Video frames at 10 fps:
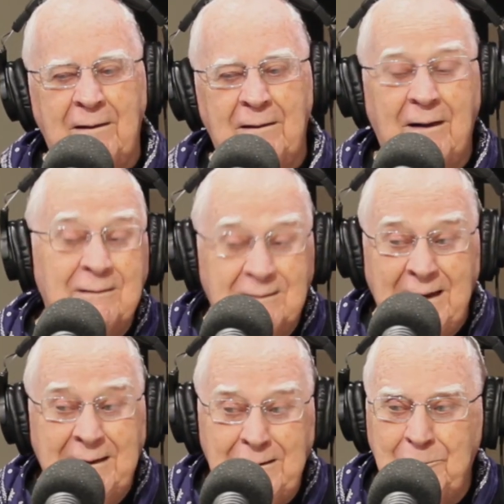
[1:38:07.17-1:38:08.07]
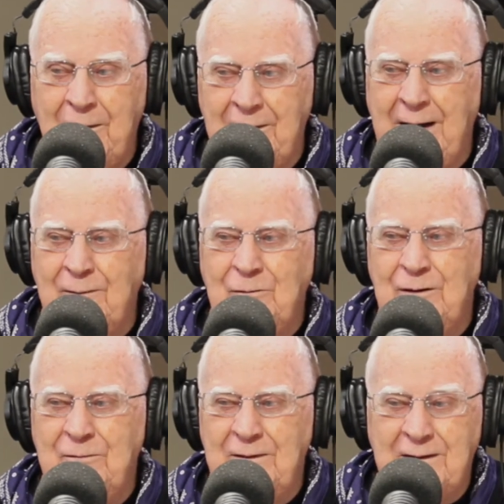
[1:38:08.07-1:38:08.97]
Now, the second paradigm
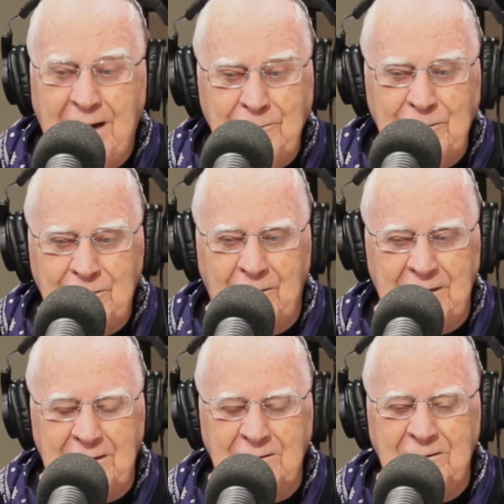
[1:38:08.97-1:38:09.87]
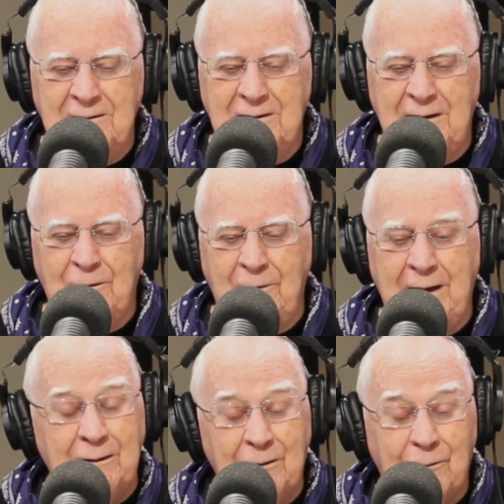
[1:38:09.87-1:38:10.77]
shift that comes from this, in a way,
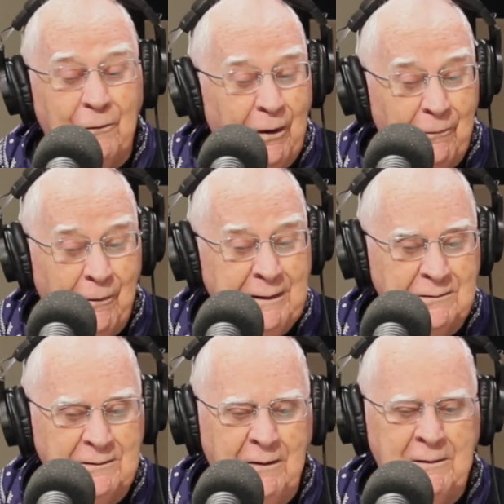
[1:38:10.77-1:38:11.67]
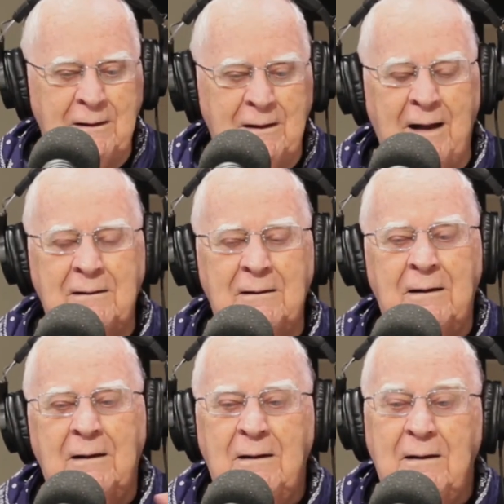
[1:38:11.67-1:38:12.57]
and that we're already started on,
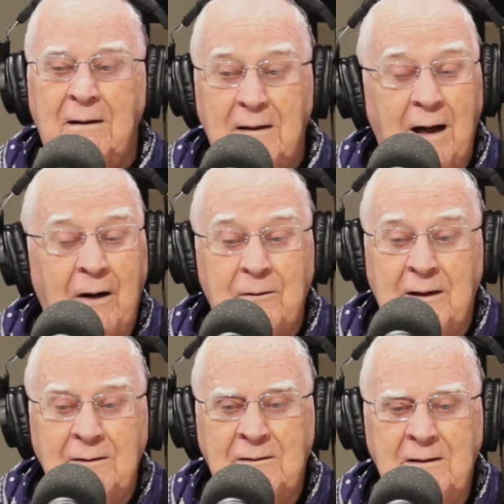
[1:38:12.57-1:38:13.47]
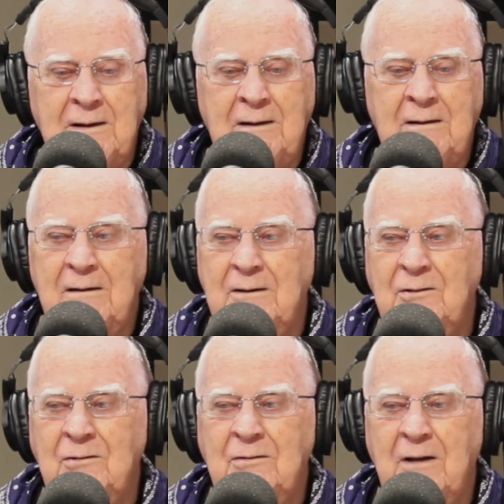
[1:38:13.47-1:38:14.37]
our destiny
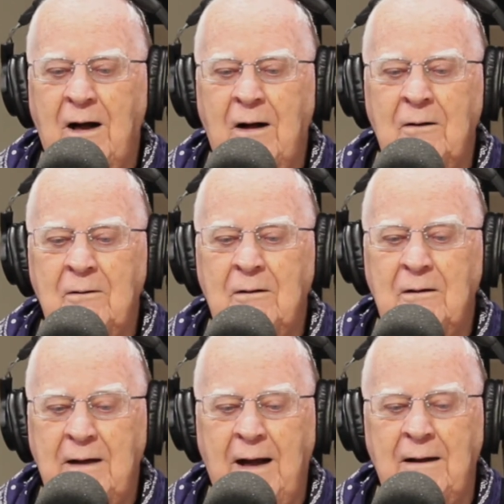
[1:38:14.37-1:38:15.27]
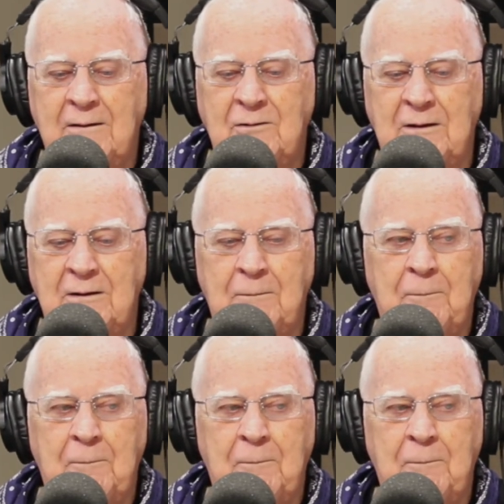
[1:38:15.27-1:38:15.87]
is our galaxy.